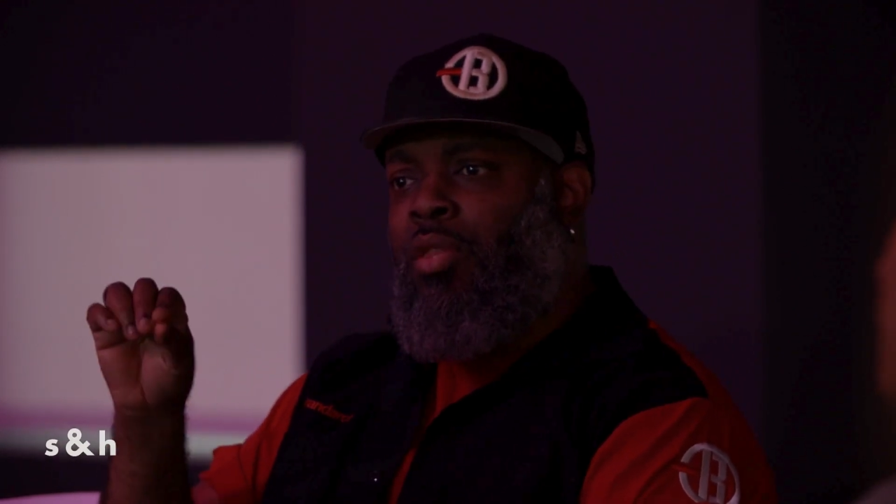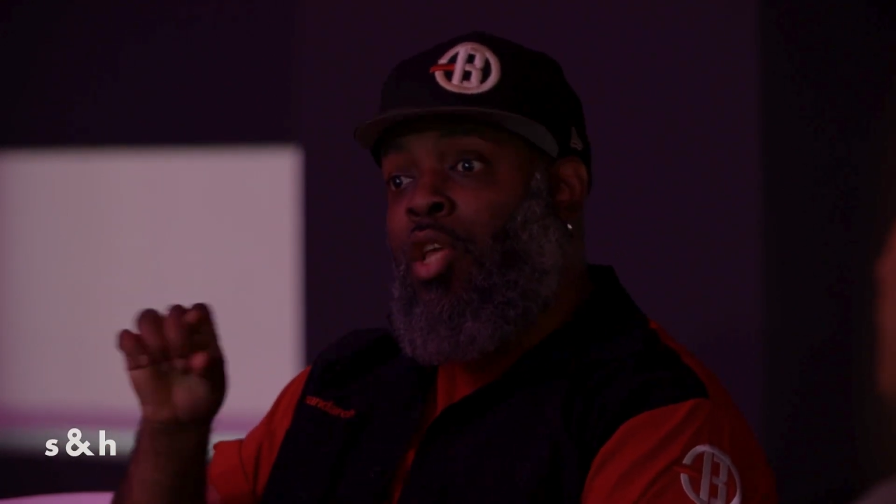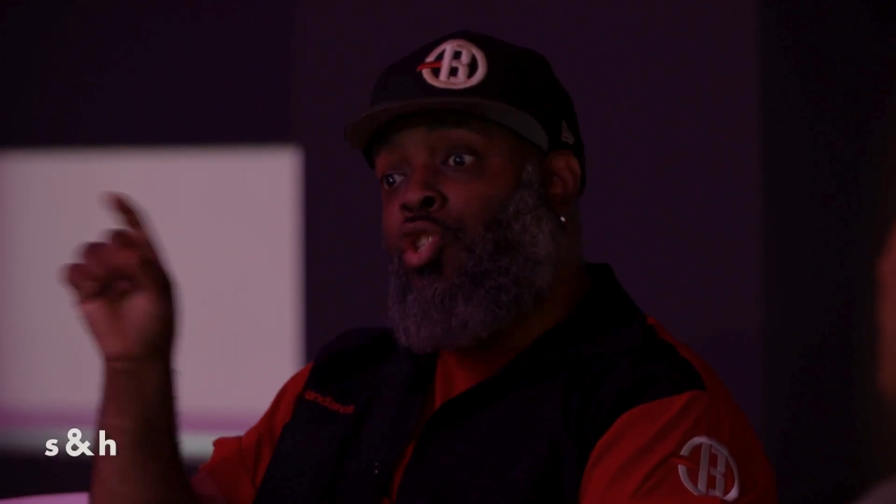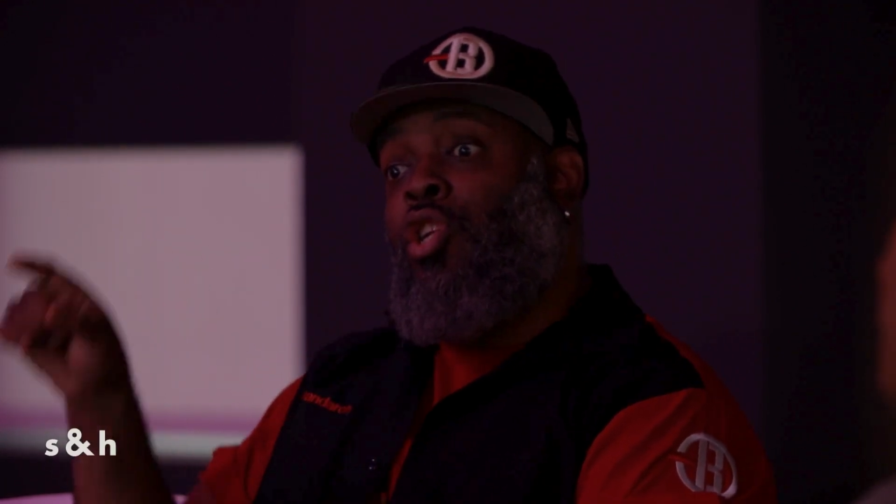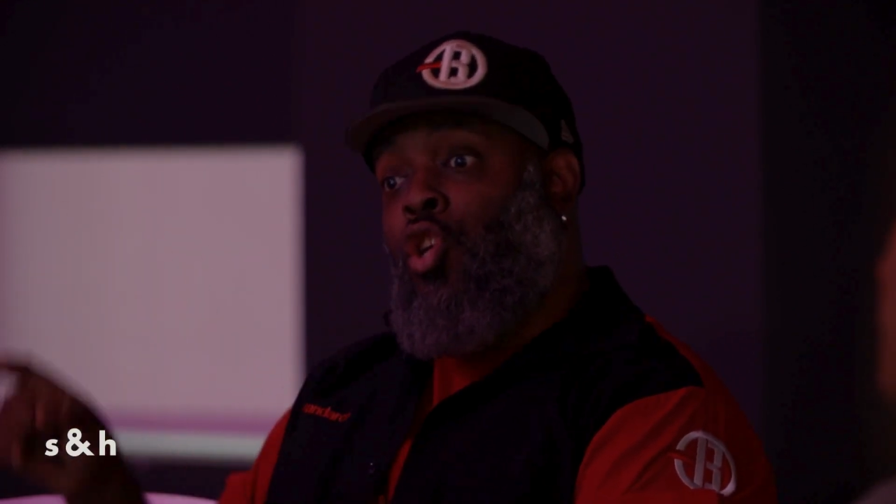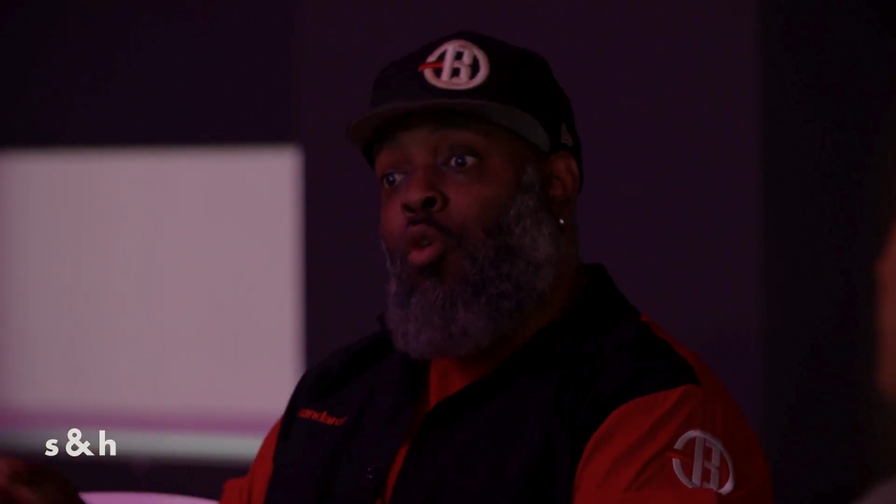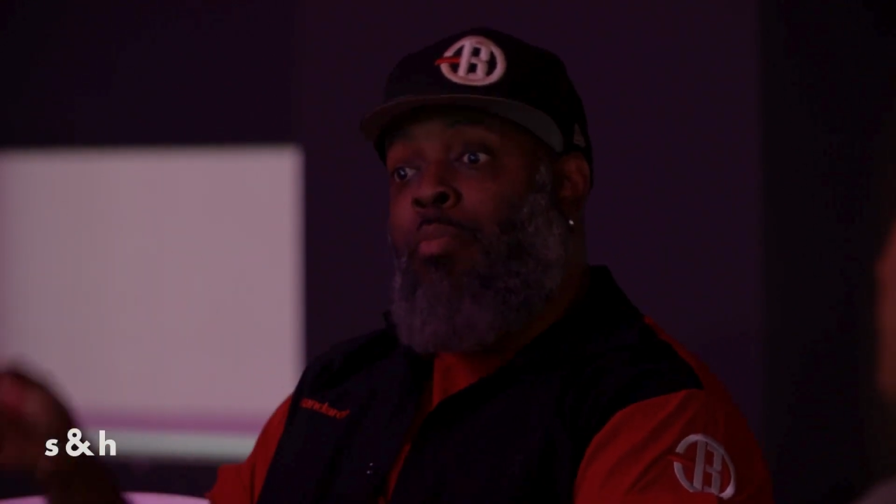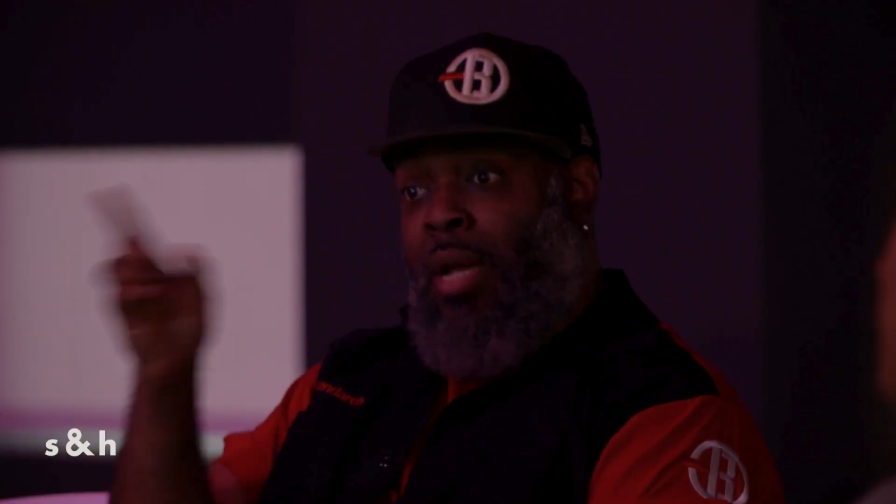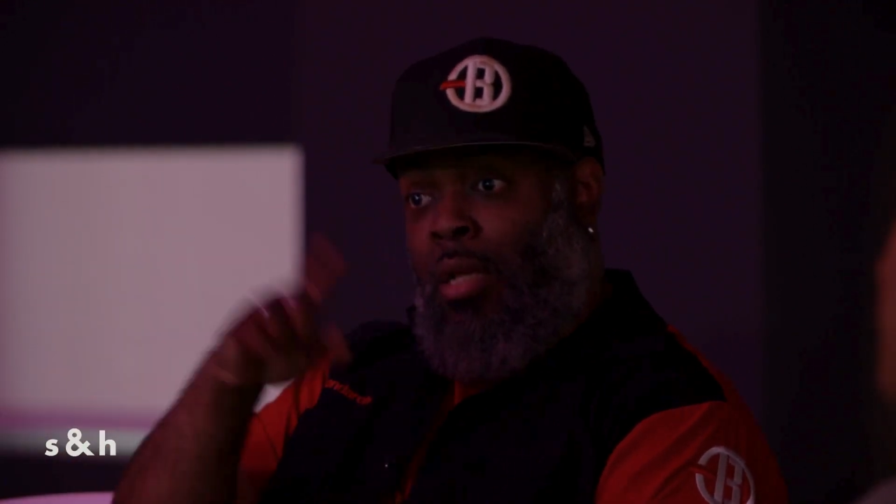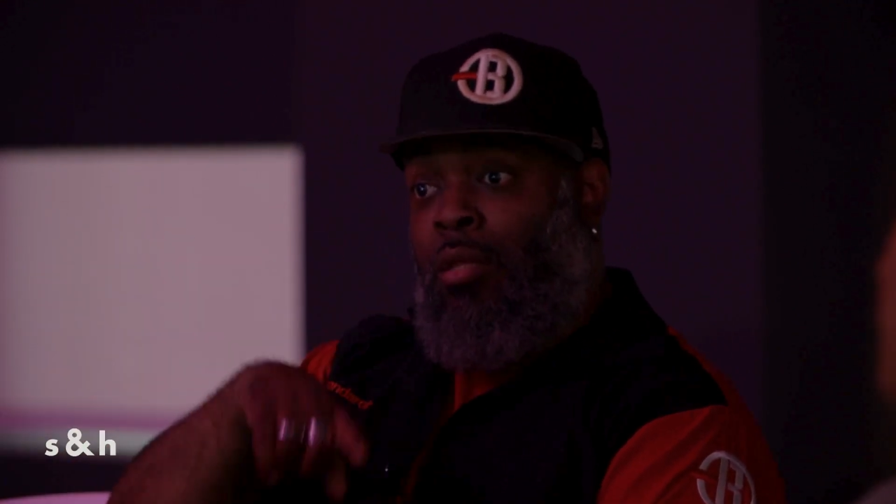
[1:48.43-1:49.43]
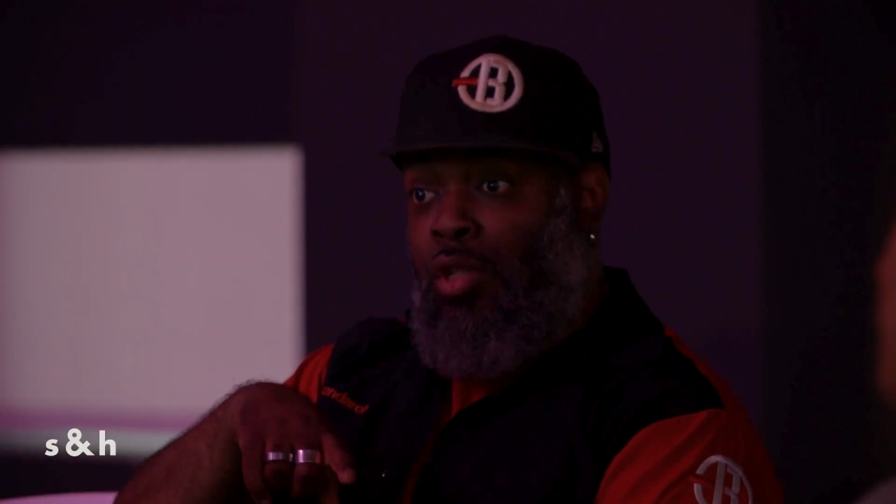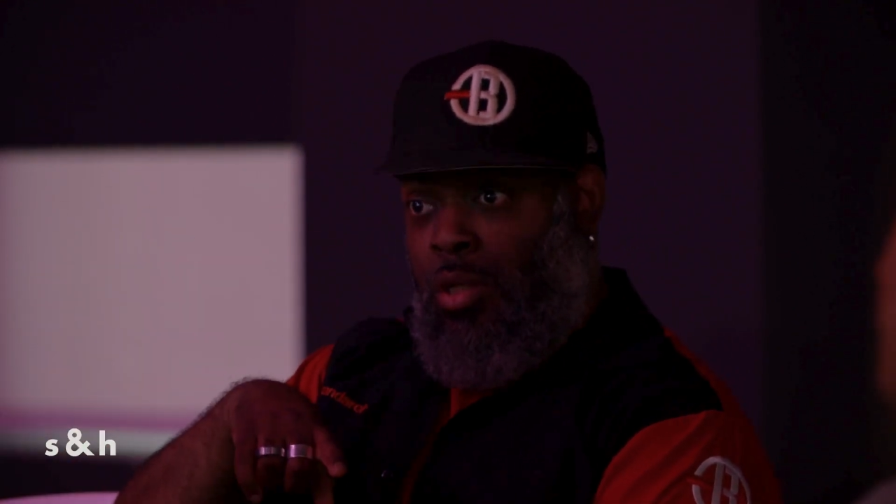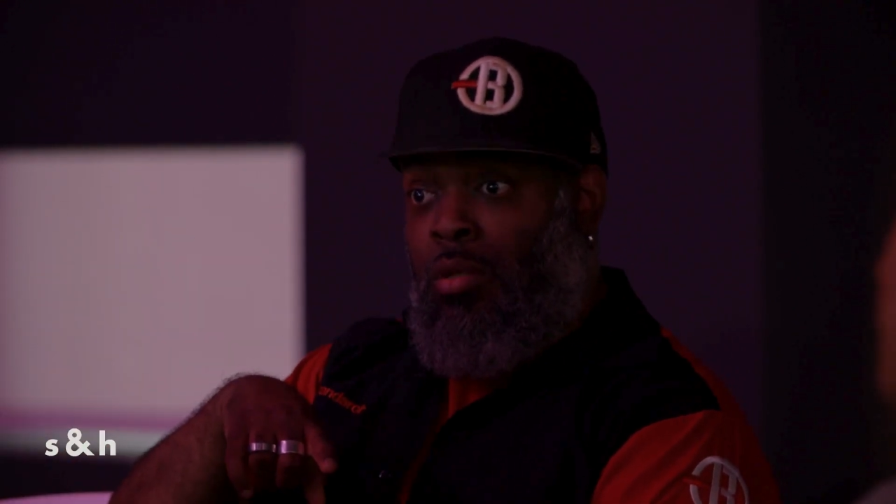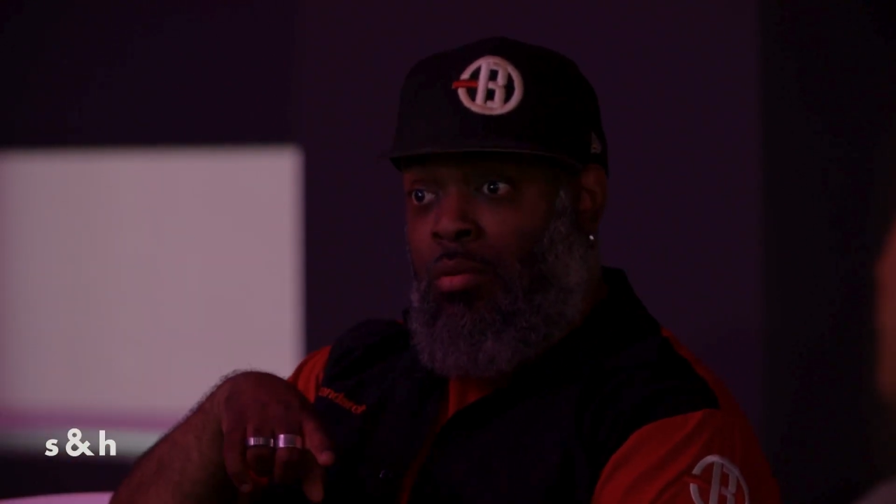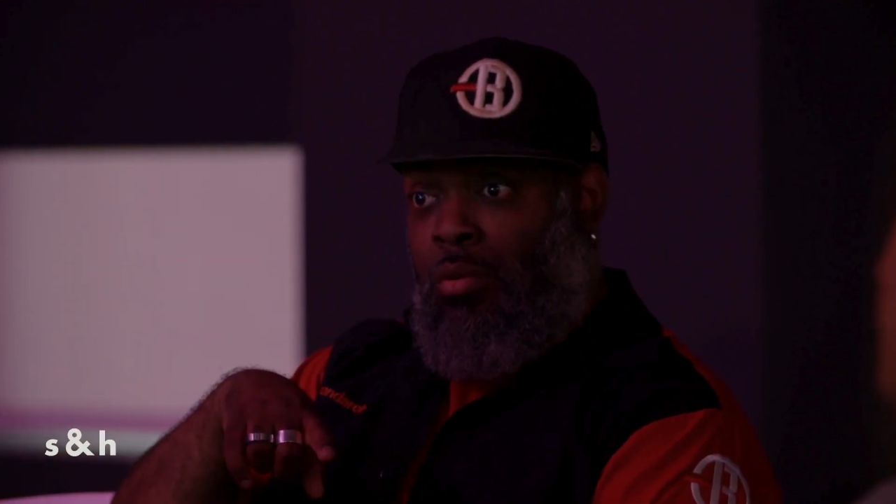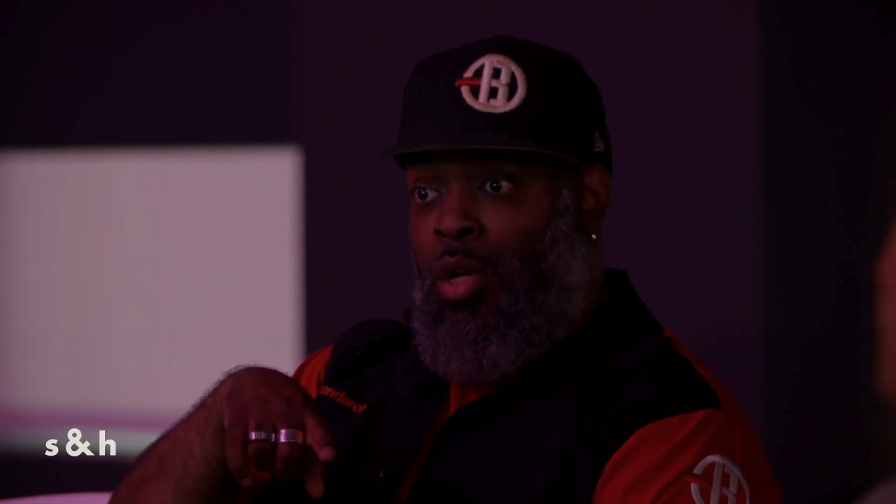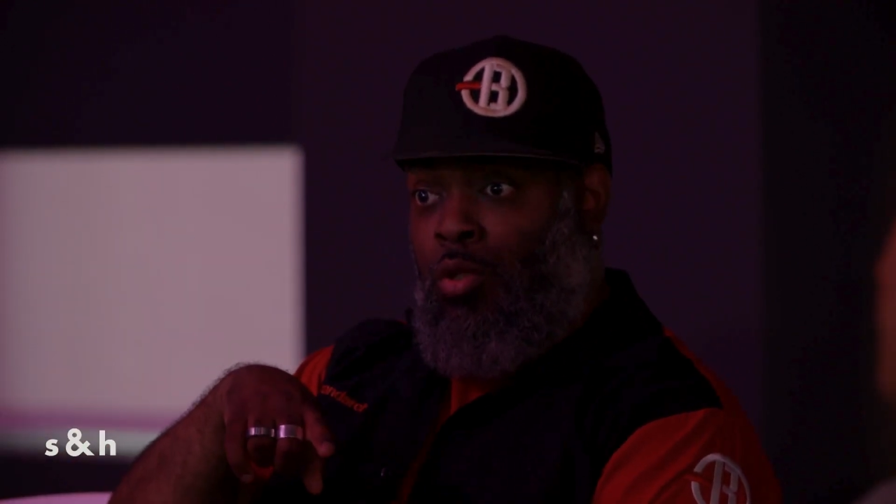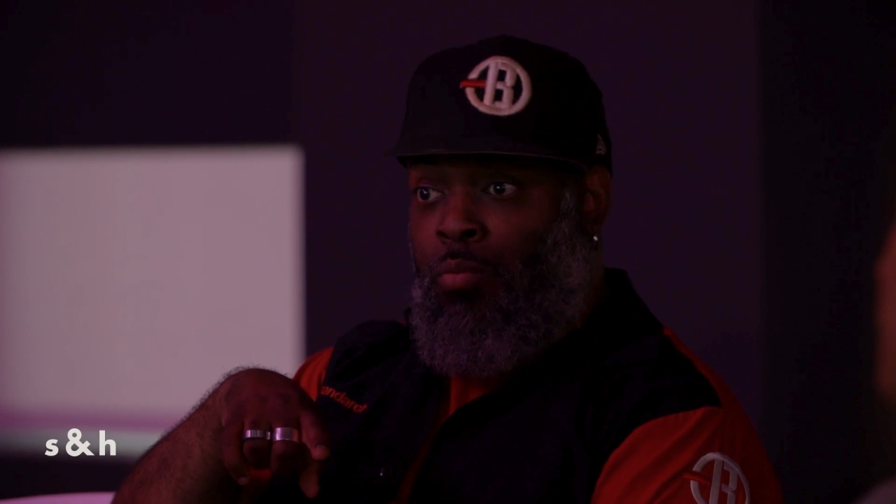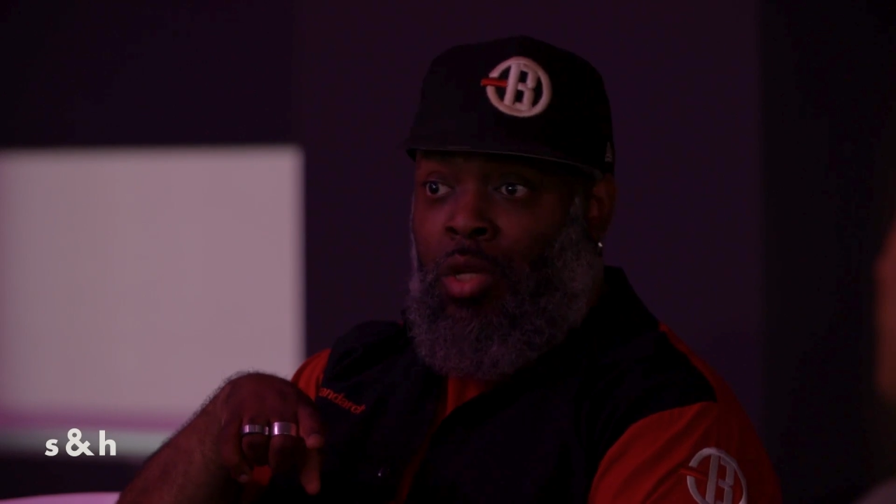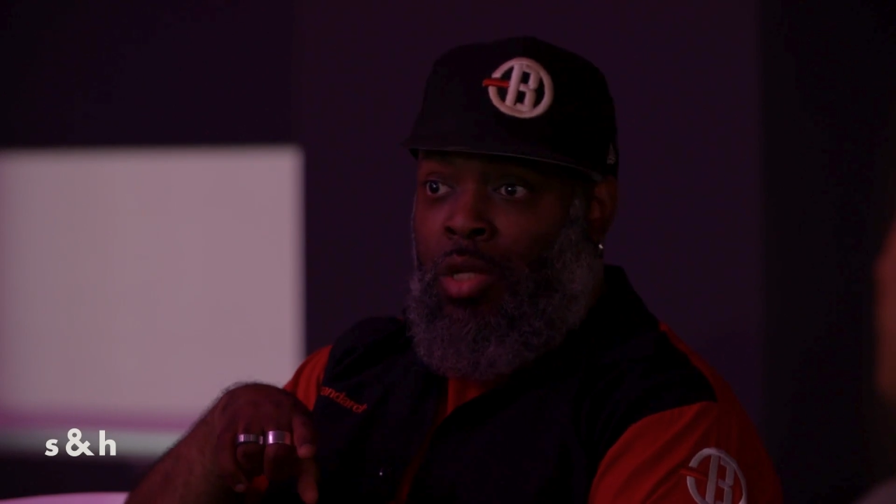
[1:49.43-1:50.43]
They'll still go back and listen,
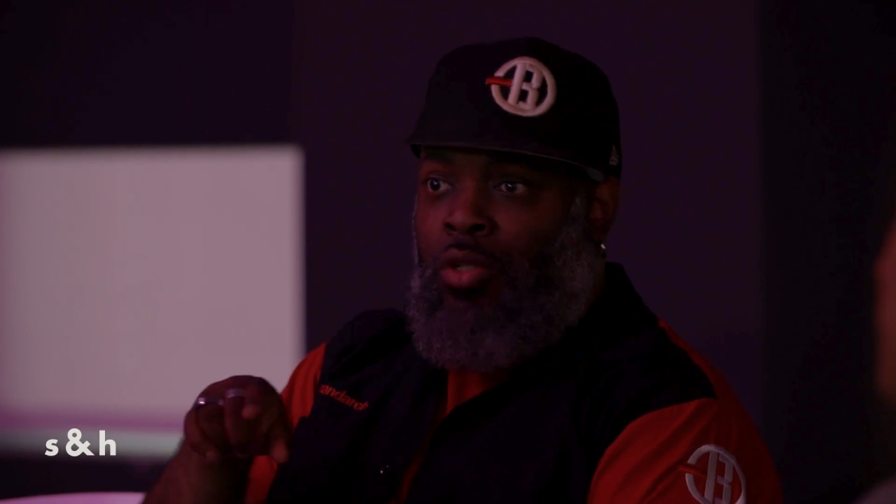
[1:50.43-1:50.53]
because